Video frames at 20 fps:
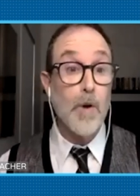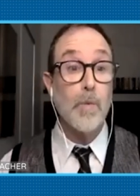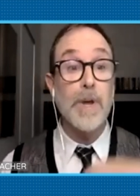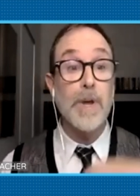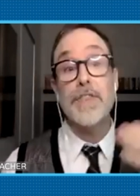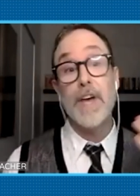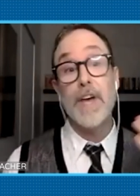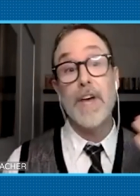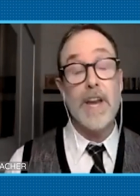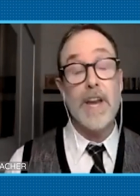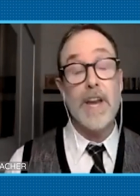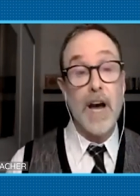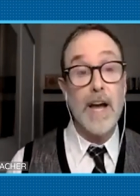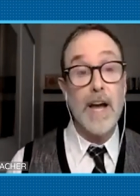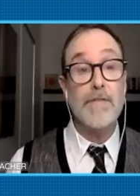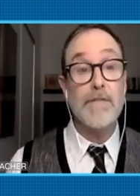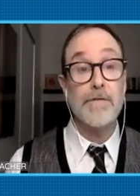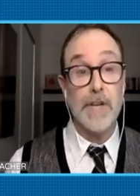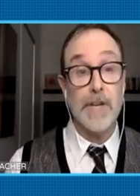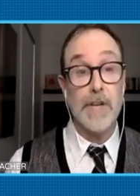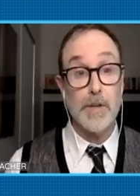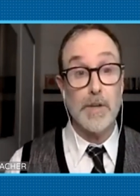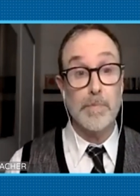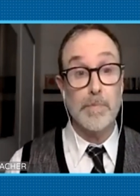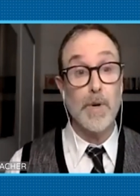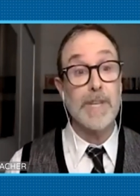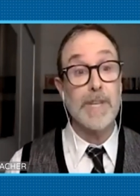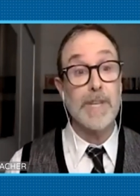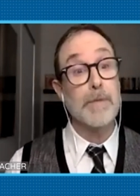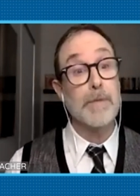with a
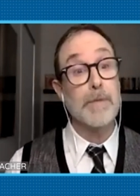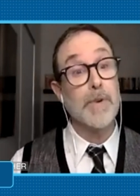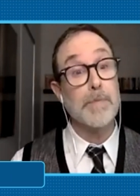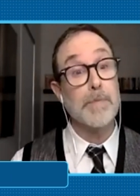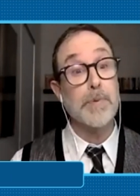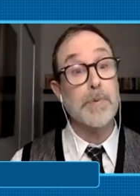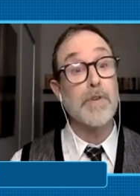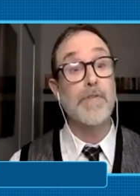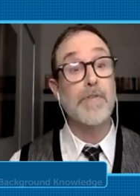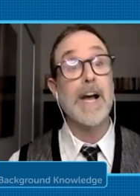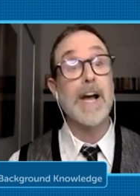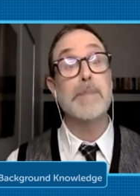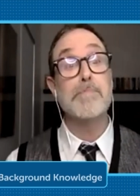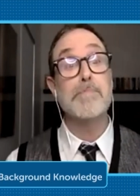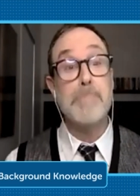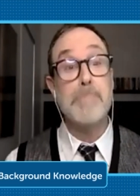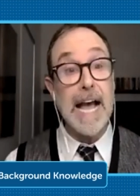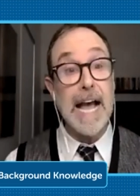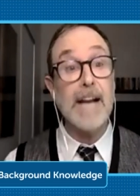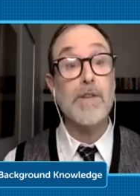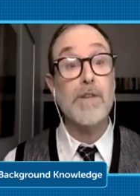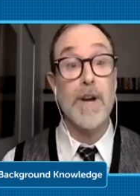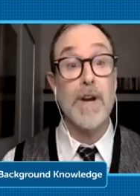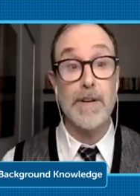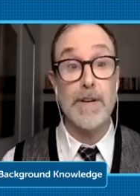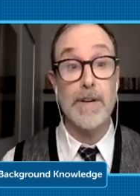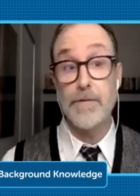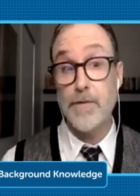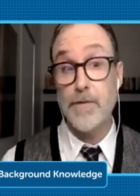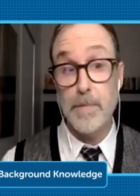nonfiction book that would provide
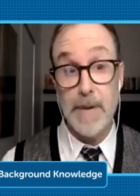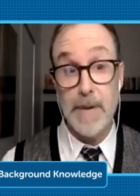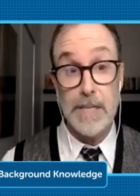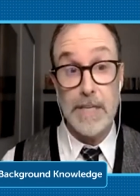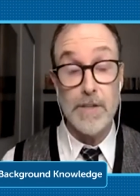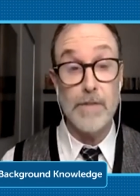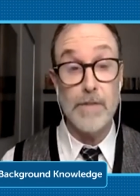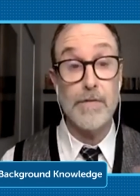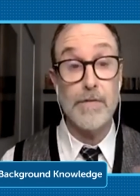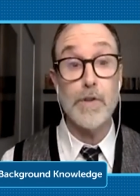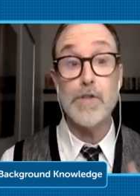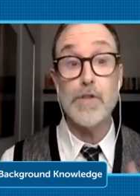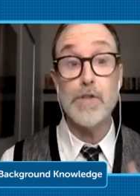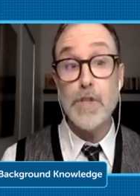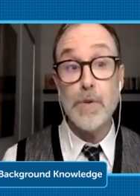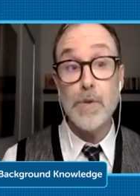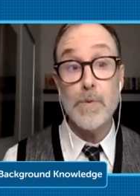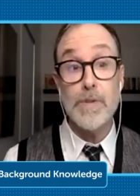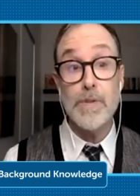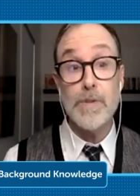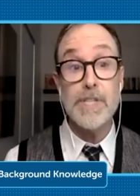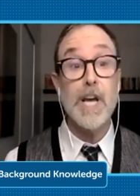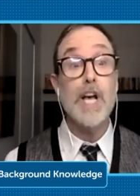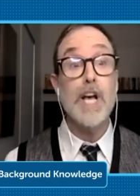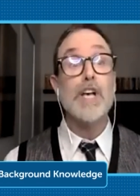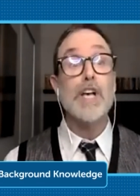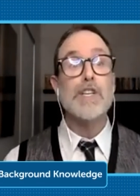background information for students.